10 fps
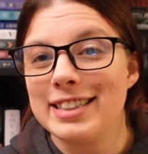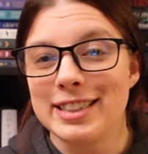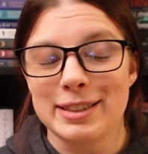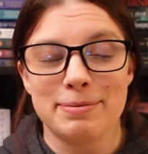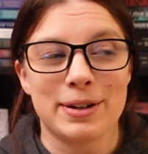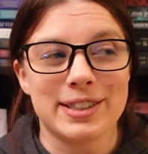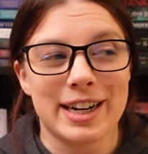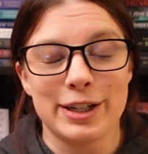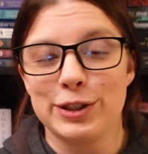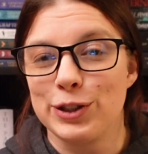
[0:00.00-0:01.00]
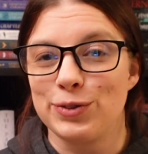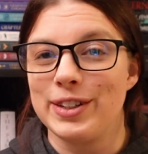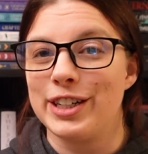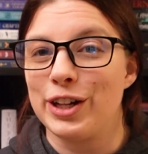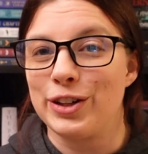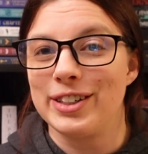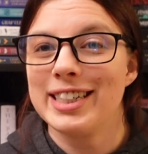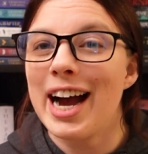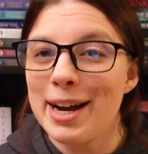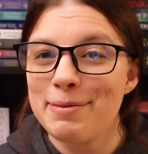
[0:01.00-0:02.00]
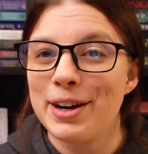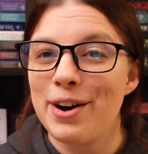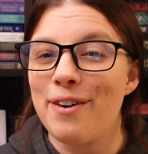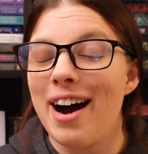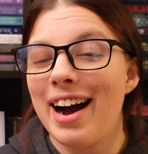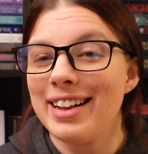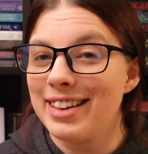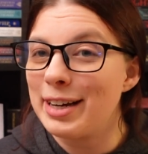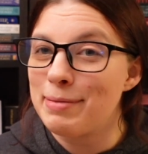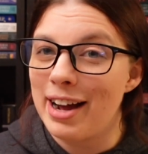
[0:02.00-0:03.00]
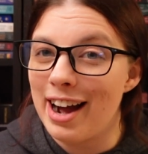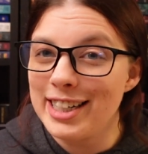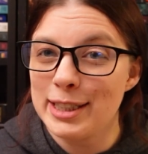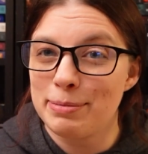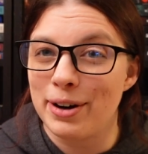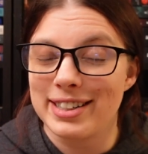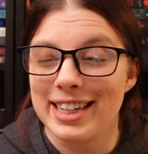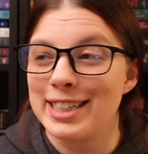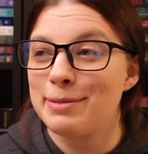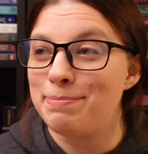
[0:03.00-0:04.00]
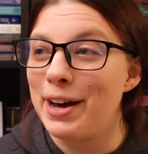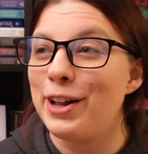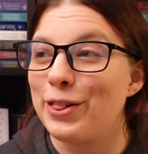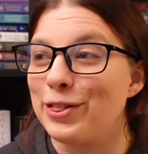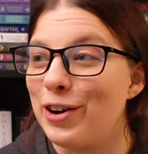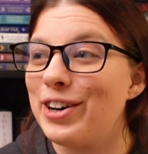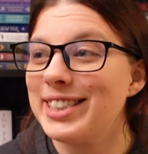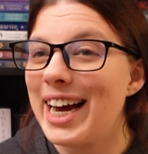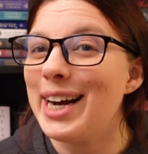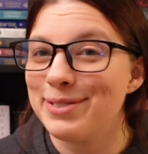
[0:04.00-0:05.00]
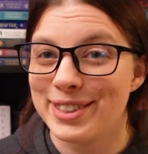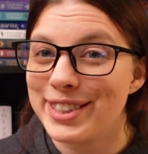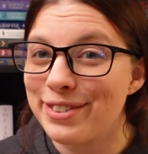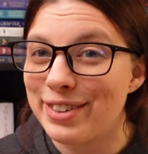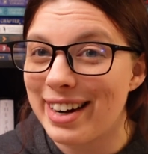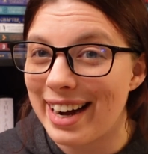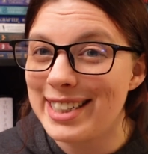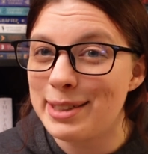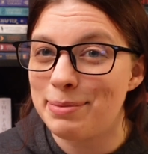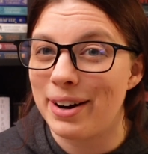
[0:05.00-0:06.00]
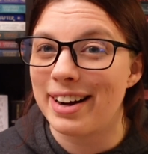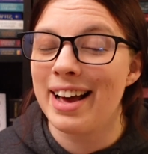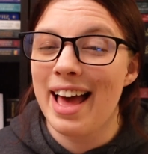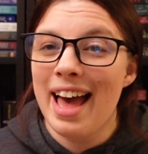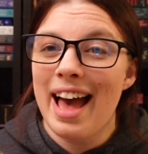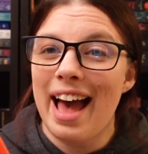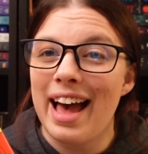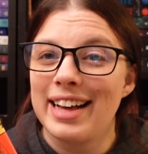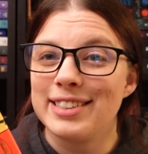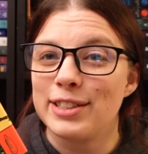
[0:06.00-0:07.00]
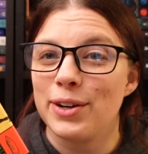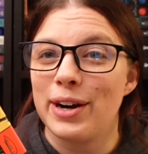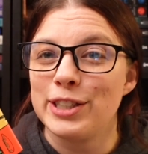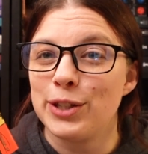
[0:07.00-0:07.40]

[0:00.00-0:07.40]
into some books that I used to read a long time ago, I like my heist books, and it's been a long time since I've read a heist book. And so I